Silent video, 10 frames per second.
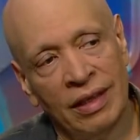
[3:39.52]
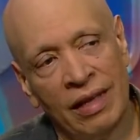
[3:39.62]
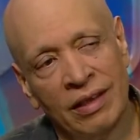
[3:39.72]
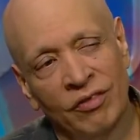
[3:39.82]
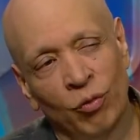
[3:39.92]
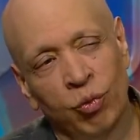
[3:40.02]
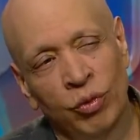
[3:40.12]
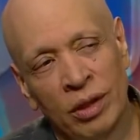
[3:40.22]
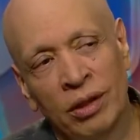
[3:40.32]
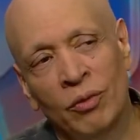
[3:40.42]
And I think it's
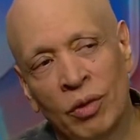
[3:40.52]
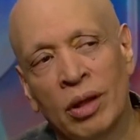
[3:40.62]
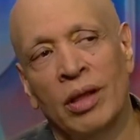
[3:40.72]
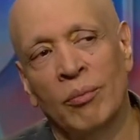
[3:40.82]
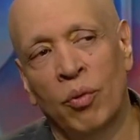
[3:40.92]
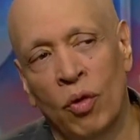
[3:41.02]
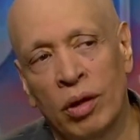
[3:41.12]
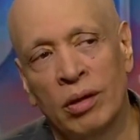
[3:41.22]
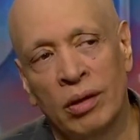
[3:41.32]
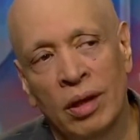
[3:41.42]
really, really
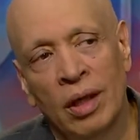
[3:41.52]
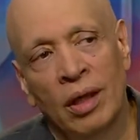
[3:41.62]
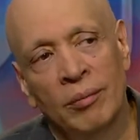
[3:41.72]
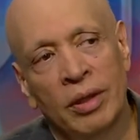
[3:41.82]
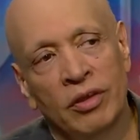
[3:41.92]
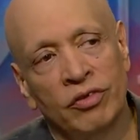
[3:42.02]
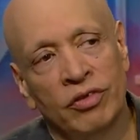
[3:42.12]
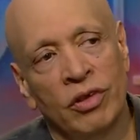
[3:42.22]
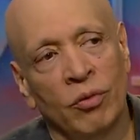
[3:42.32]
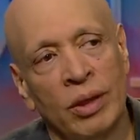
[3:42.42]
important
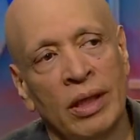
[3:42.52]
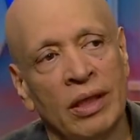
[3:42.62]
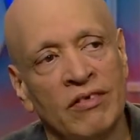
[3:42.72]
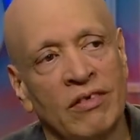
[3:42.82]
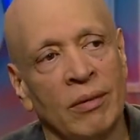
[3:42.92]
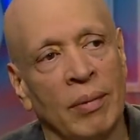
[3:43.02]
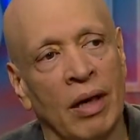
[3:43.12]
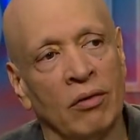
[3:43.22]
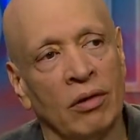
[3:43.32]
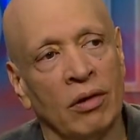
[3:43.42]
because reading isn't
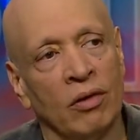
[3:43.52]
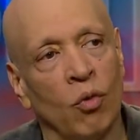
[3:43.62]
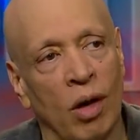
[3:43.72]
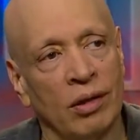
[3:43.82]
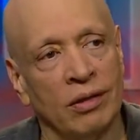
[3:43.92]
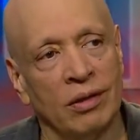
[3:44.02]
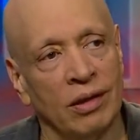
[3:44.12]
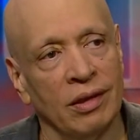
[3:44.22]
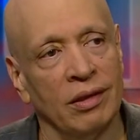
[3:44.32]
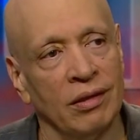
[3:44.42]
about
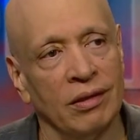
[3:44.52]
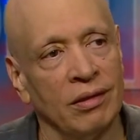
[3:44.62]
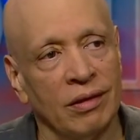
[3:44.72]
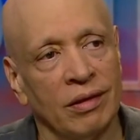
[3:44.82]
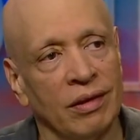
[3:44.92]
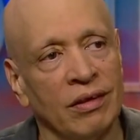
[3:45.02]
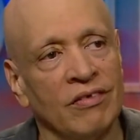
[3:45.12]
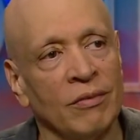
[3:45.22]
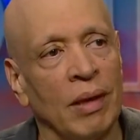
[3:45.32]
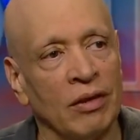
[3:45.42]
quantity;
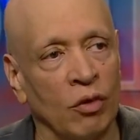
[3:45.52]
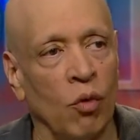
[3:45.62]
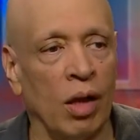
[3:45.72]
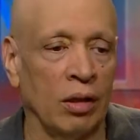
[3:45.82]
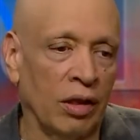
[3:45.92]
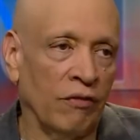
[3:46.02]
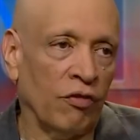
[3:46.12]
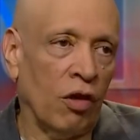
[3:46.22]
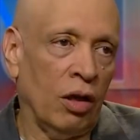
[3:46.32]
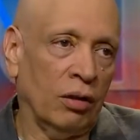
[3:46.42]
it's about the quality of
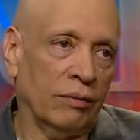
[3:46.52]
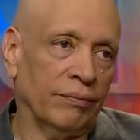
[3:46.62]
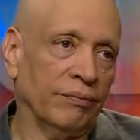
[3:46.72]
thought.